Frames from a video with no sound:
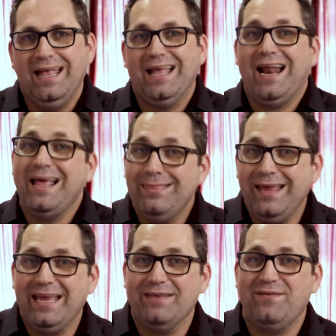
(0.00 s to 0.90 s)
And I
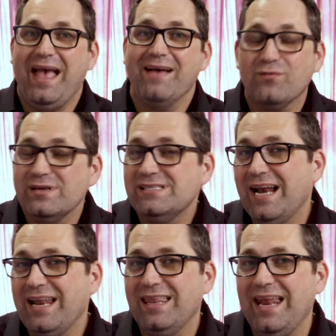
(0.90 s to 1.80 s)
think if every
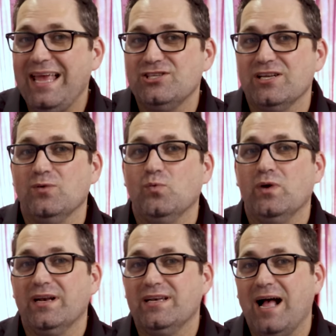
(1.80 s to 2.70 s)
state of the nation
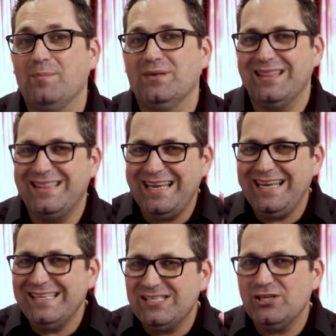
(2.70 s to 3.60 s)
would adopt
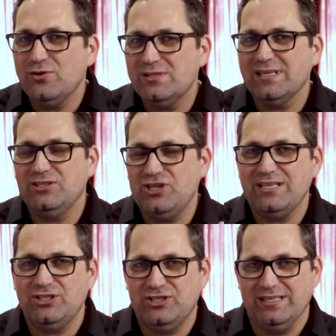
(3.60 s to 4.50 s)
these two
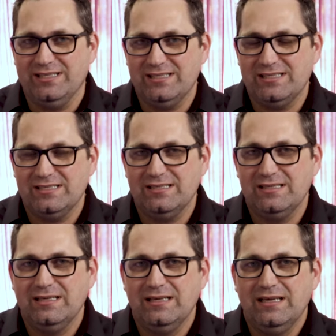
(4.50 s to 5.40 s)
suggestions,
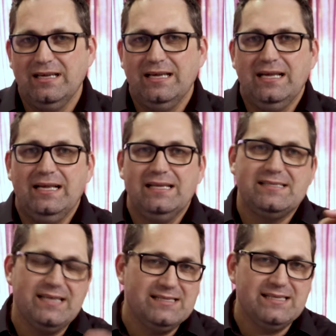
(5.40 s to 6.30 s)

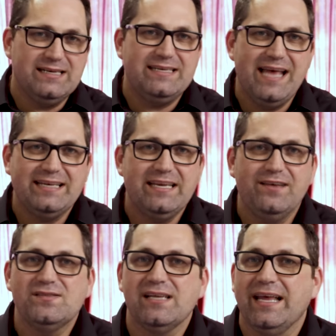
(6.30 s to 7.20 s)
citizen
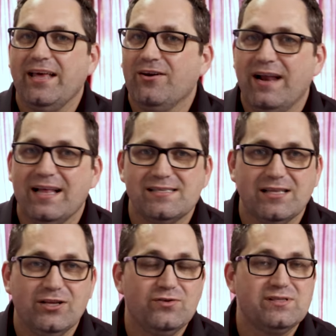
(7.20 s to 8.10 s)
detectives and internet
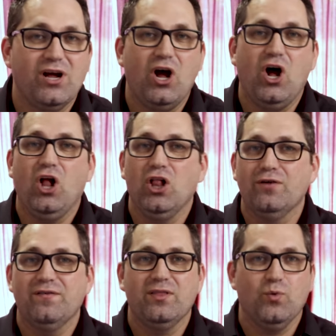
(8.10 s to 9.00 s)
sleuths all
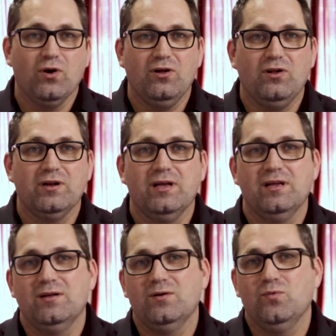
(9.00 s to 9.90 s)
over the world
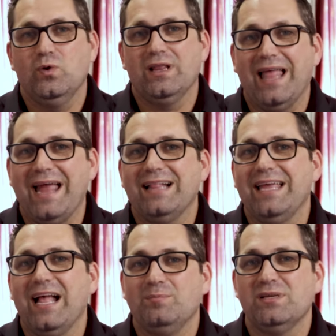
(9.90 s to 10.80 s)
would
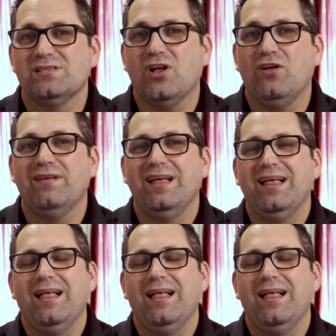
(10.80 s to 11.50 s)
likely help to solve